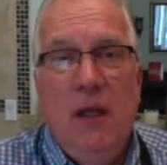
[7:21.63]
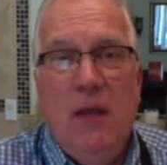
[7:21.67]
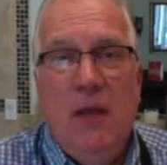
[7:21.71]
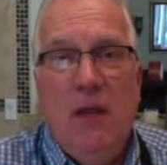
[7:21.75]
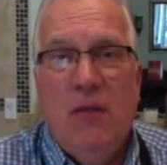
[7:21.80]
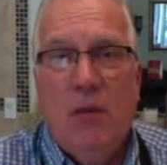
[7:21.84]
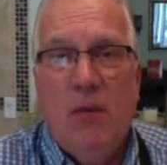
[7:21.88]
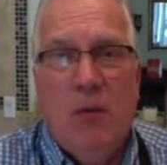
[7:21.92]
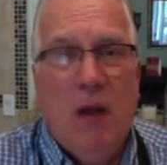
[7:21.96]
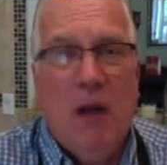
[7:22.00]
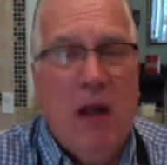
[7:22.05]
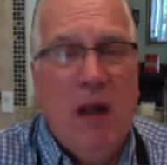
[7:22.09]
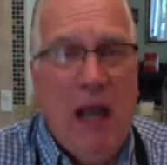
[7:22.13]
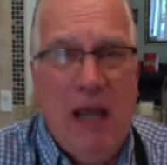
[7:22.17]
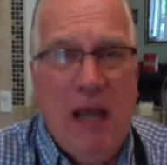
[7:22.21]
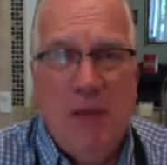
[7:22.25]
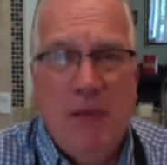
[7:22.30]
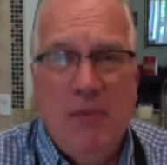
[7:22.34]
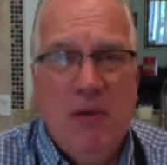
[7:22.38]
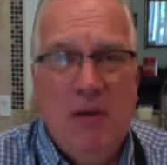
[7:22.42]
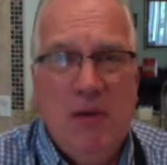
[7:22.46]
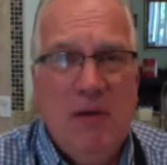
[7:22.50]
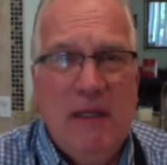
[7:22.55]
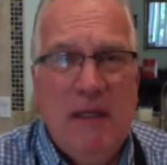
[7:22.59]
The
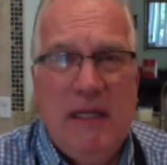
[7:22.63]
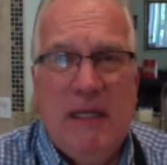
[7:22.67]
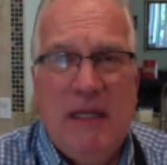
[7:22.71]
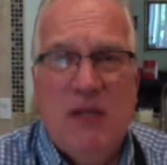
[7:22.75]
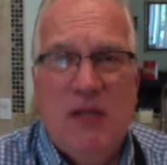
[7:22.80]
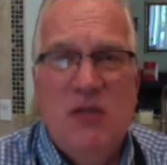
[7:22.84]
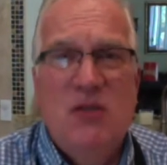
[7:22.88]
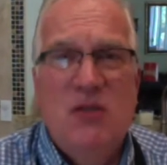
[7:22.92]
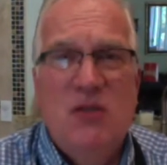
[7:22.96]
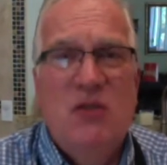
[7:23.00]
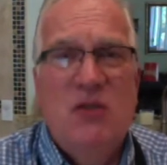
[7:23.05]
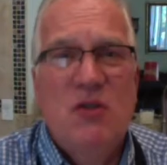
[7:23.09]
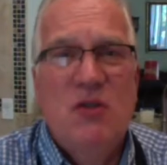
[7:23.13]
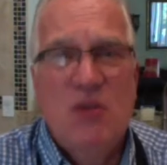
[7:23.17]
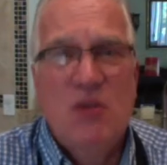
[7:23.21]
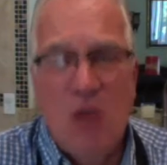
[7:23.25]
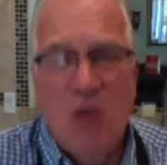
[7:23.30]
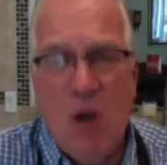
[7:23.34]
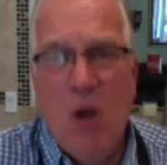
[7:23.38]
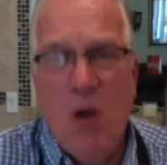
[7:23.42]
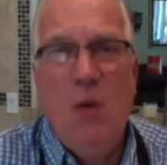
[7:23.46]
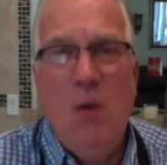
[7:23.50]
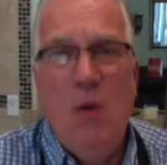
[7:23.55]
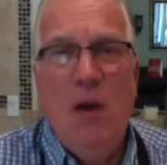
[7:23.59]
reliability is
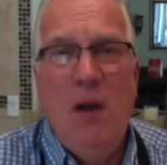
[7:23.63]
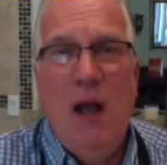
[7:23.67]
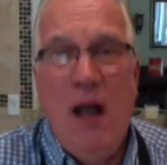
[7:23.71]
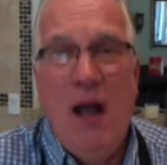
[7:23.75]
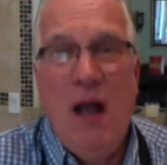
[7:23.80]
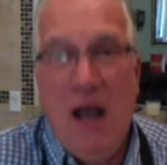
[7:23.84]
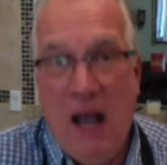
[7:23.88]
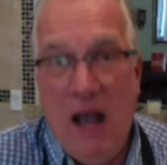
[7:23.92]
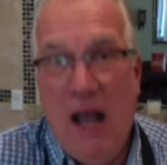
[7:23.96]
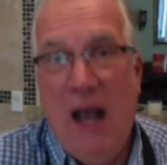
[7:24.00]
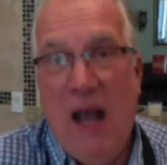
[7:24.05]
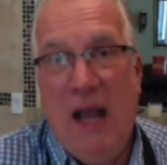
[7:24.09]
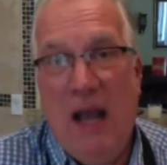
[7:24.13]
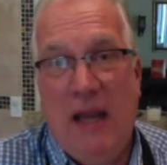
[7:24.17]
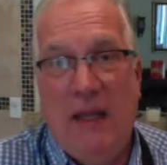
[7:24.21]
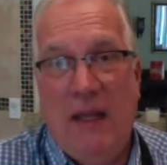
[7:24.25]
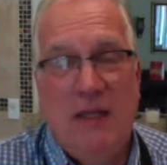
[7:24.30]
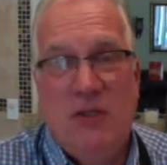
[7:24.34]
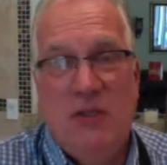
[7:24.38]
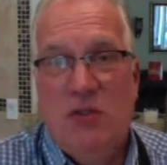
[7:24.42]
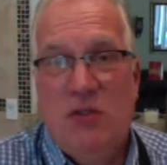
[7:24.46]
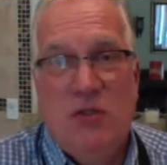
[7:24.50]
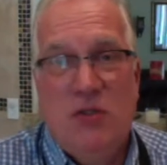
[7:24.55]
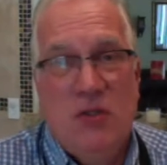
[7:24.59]
so high,
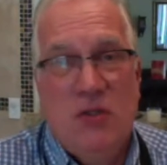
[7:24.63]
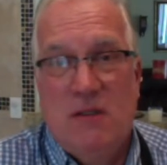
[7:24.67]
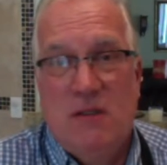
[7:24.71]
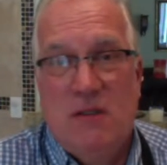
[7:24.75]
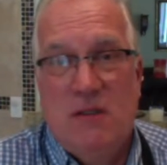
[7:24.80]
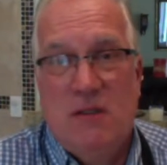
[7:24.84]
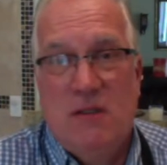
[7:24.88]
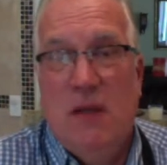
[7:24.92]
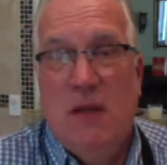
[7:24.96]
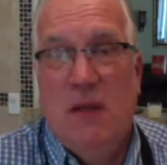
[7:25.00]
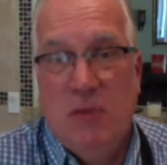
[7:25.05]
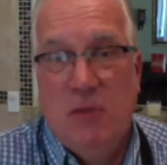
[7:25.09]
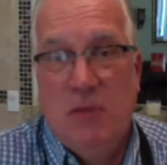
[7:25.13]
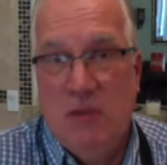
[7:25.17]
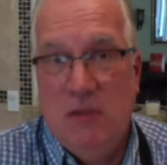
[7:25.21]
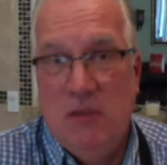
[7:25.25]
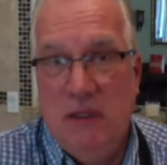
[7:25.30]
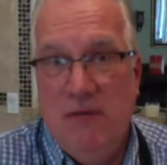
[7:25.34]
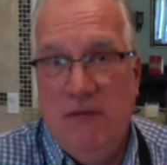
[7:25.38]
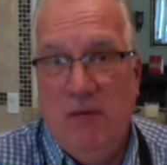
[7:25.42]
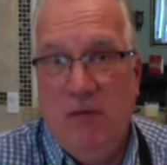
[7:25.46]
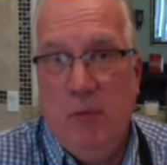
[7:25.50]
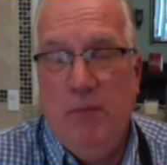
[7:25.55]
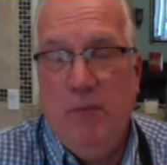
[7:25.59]
it's just
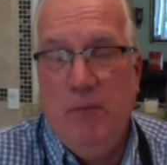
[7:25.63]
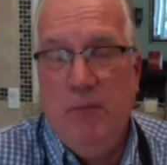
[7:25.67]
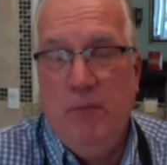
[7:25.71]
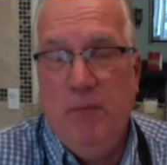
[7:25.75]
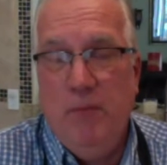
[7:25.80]
unbelievable.